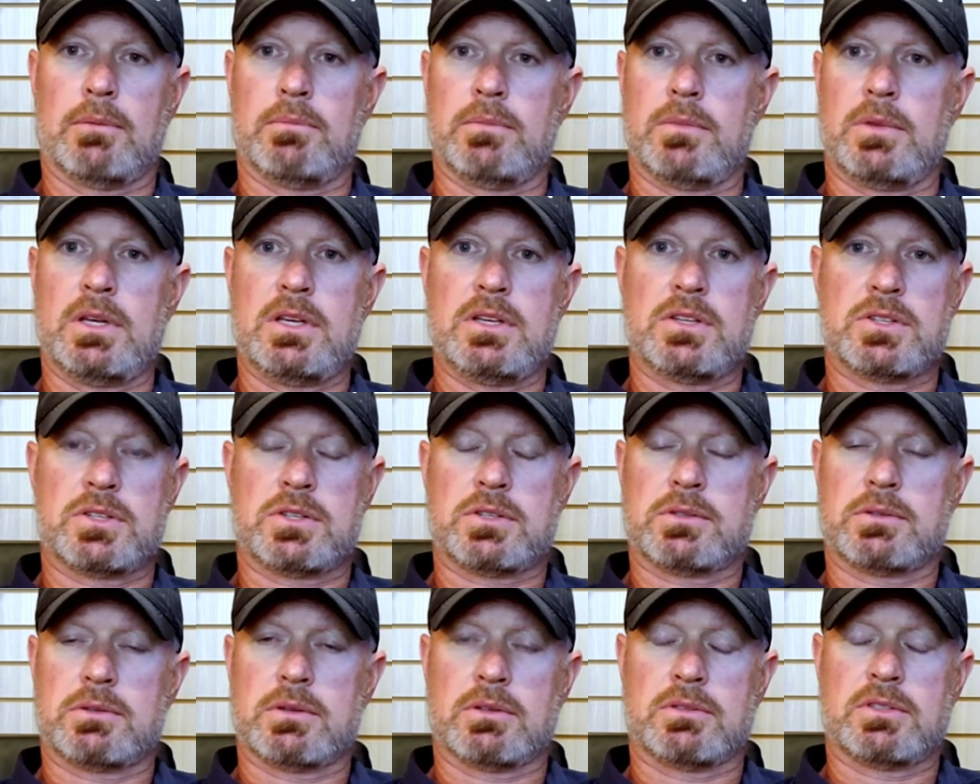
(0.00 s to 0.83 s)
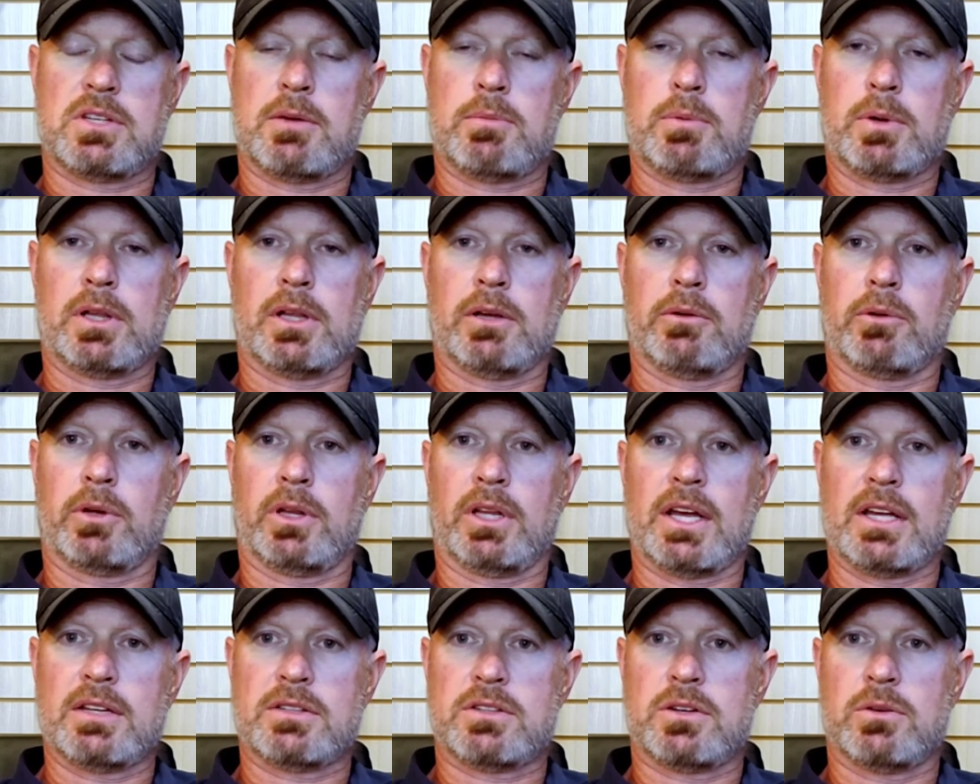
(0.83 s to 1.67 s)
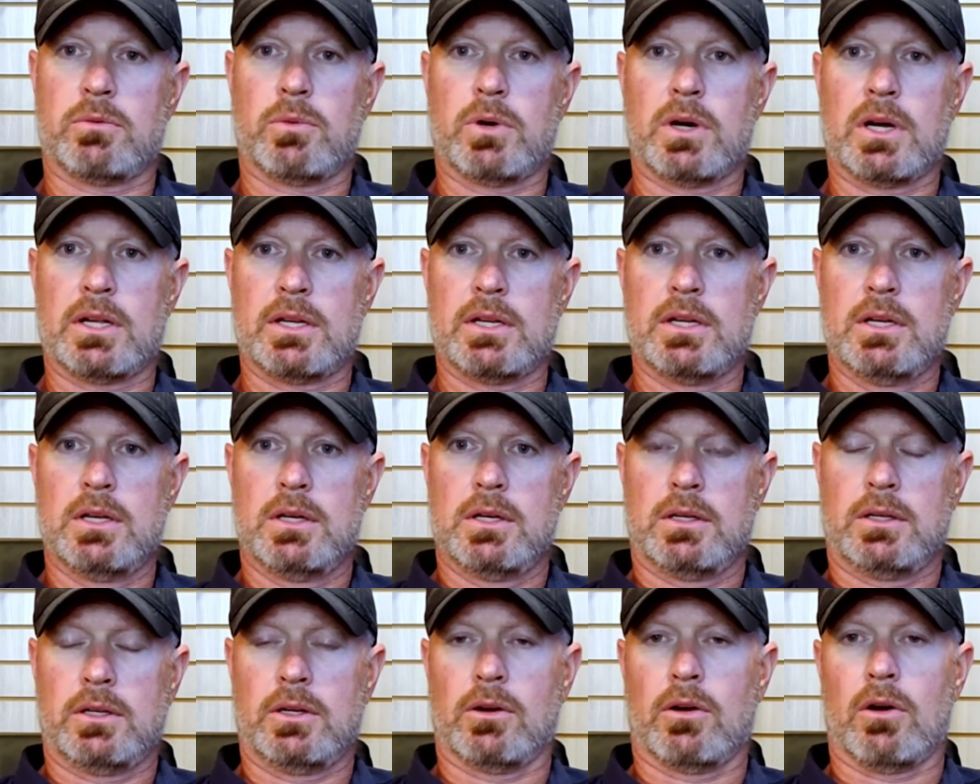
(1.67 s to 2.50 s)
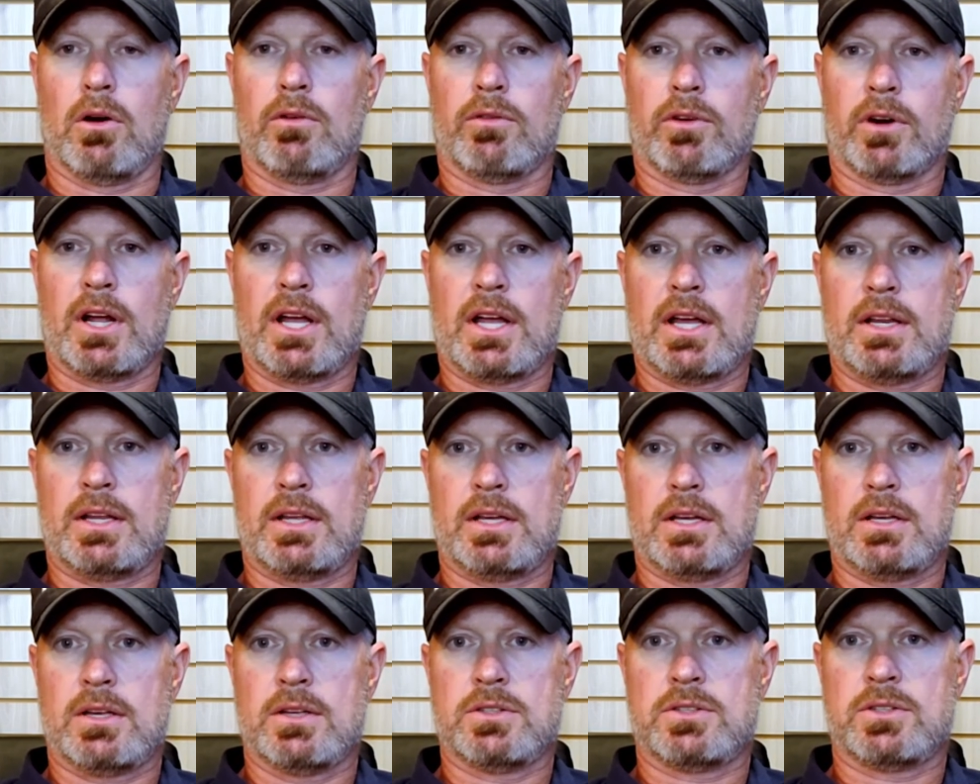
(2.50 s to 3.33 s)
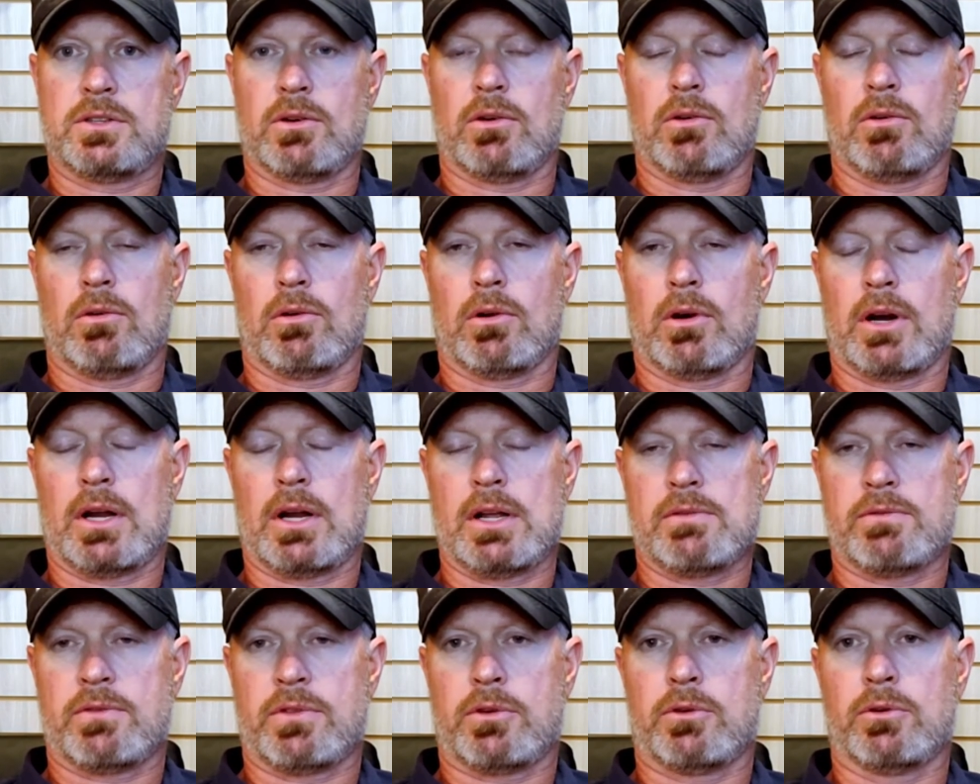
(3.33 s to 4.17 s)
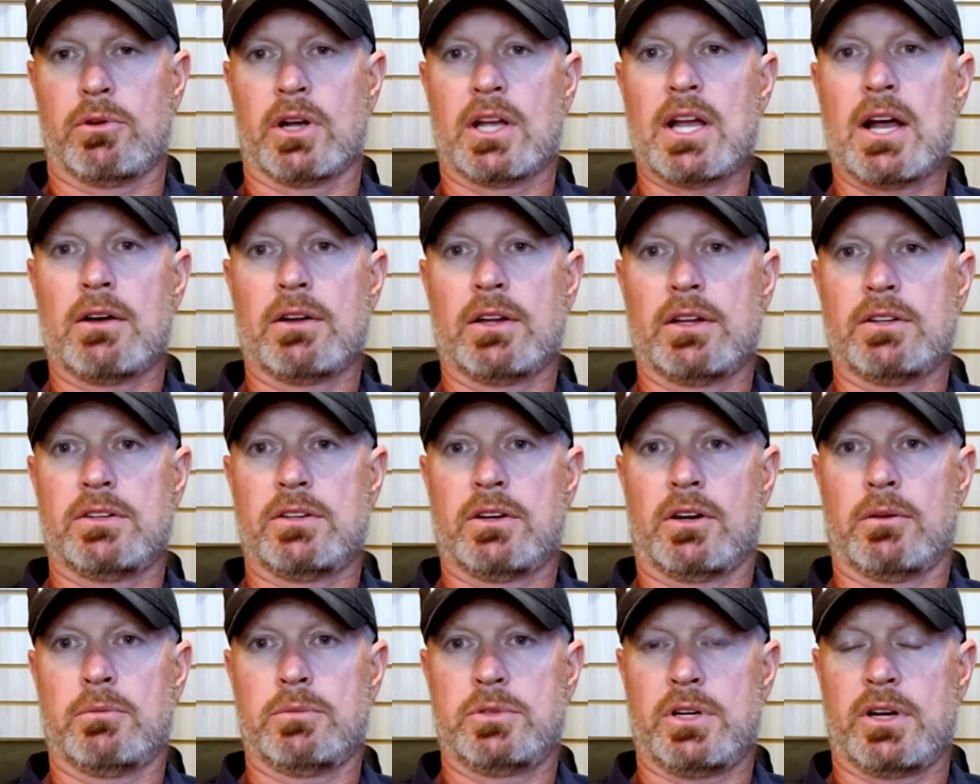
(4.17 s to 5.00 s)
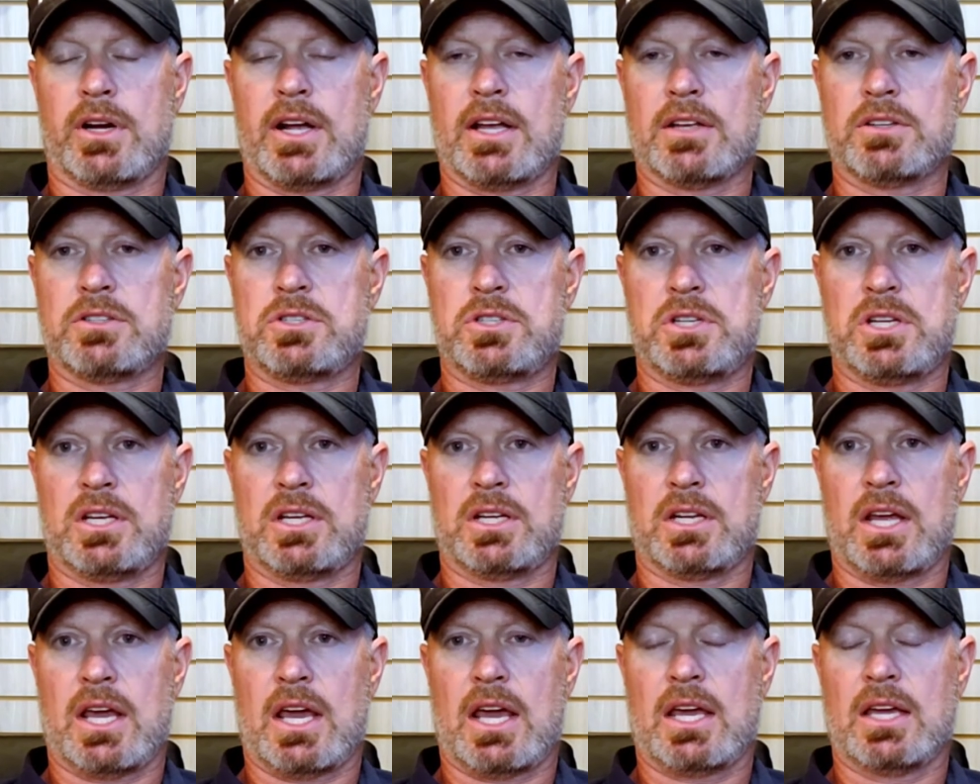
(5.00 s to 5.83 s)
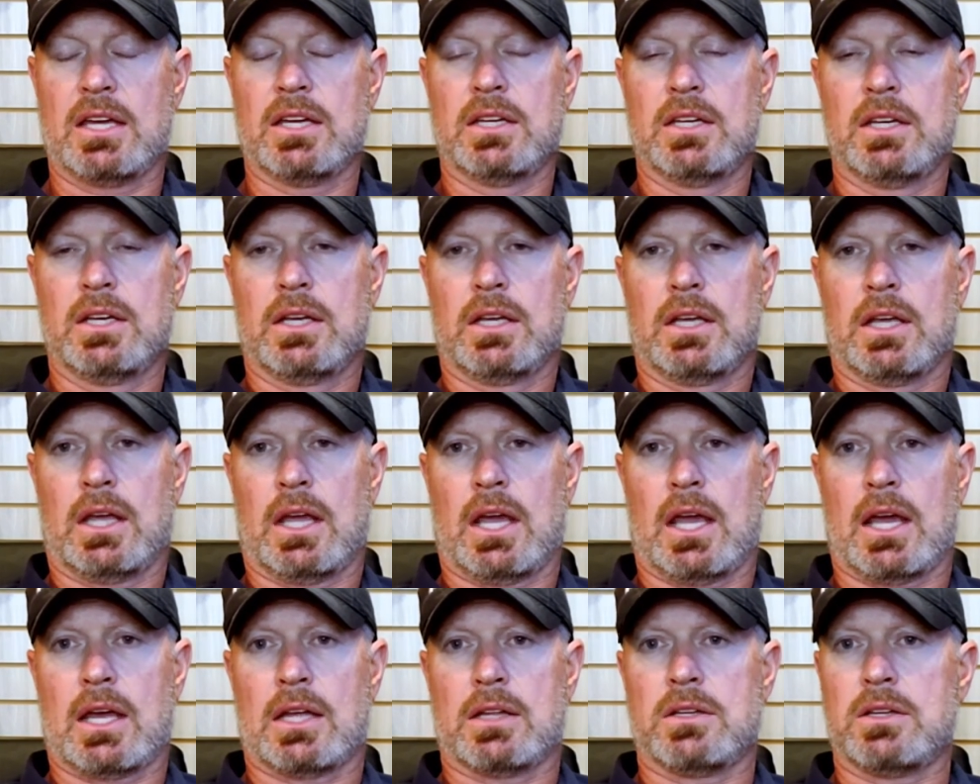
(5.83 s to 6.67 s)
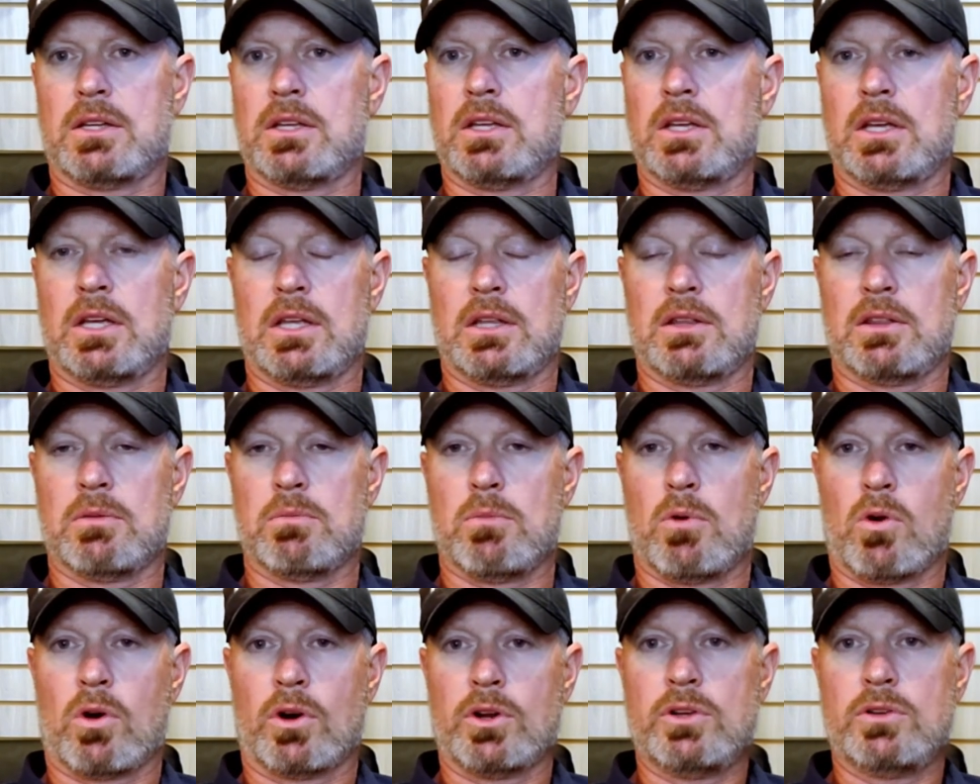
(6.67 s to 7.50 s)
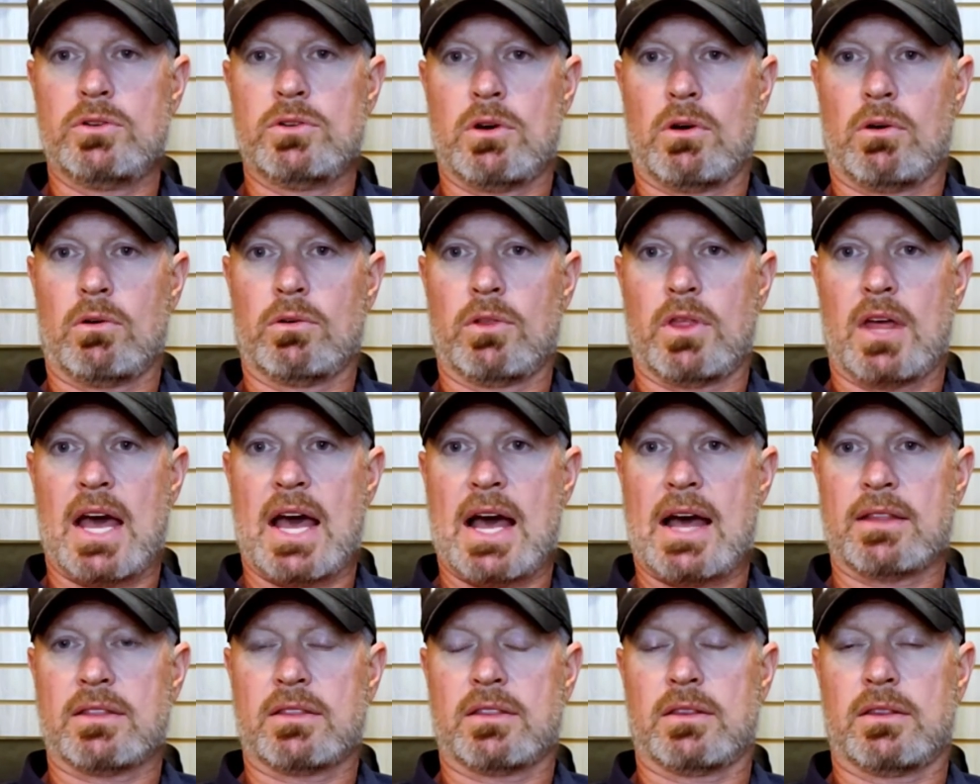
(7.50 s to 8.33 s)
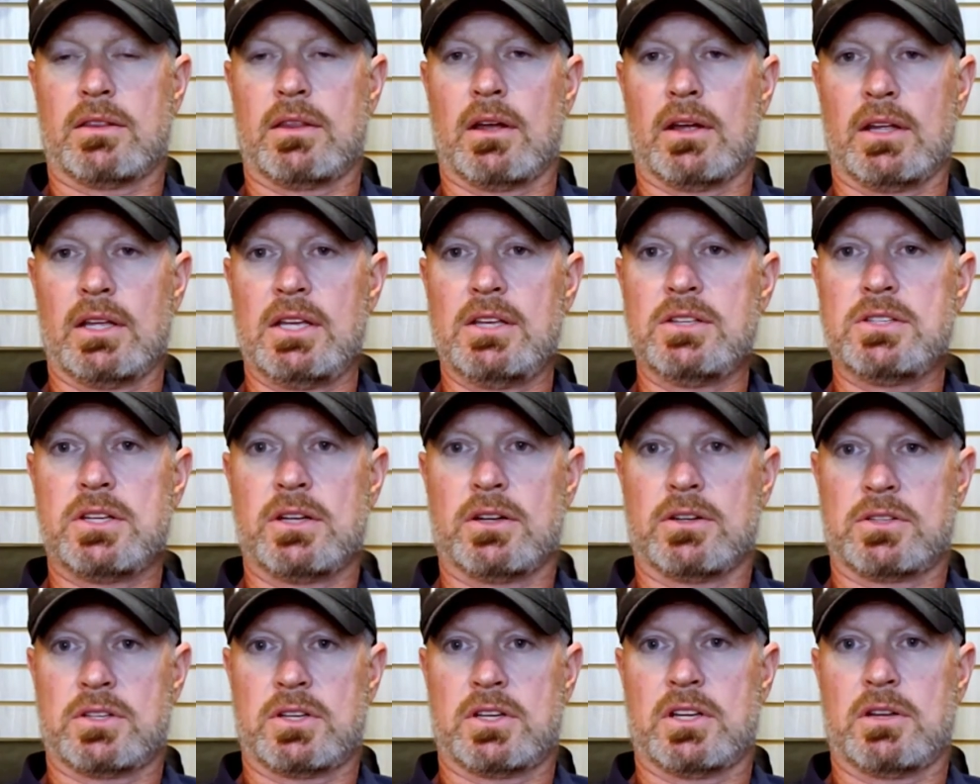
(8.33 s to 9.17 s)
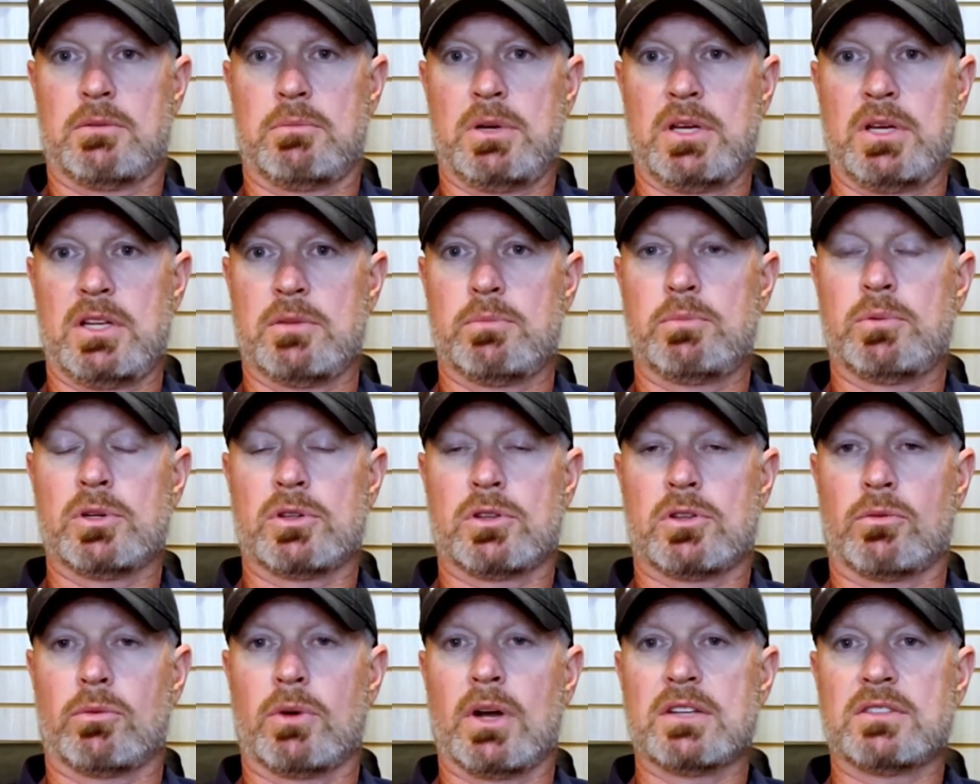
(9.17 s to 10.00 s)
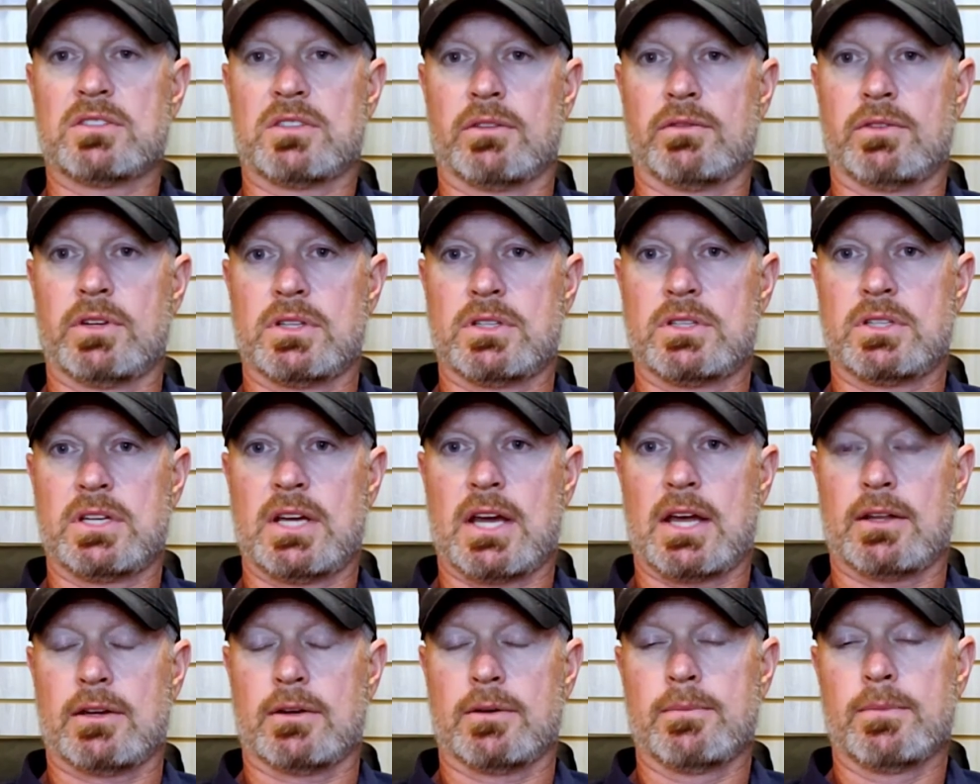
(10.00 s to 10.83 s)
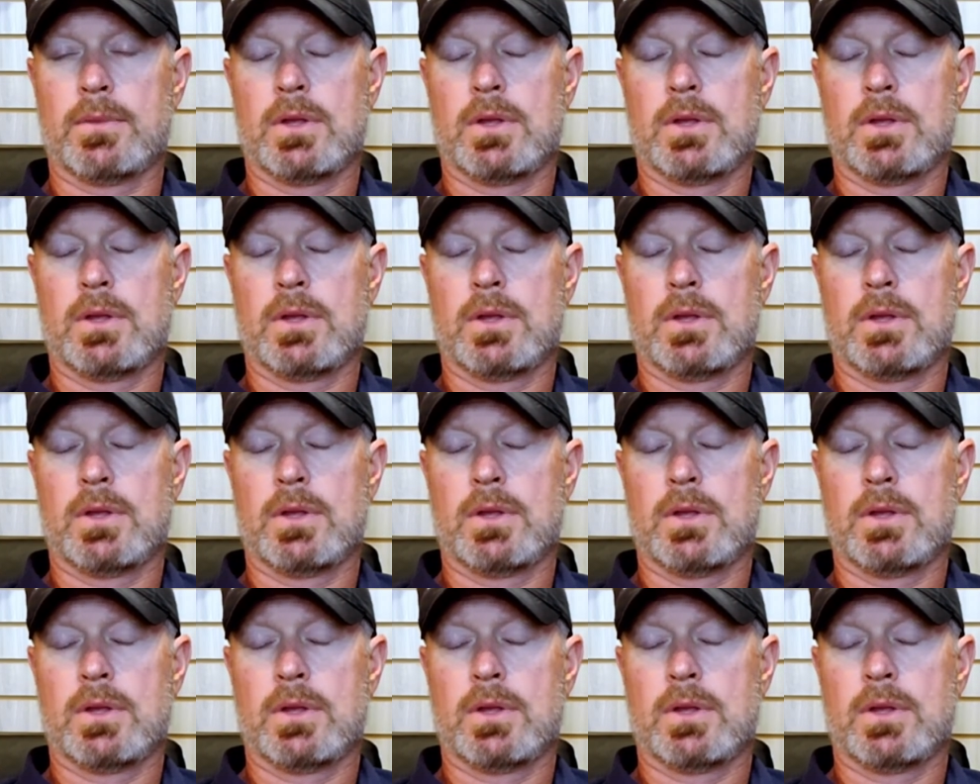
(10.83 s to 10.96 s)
These typically relate to what your overhead is, or through accounting terms, your SG&A. And the more you know that, the easier it's going to be to put the rest of it together.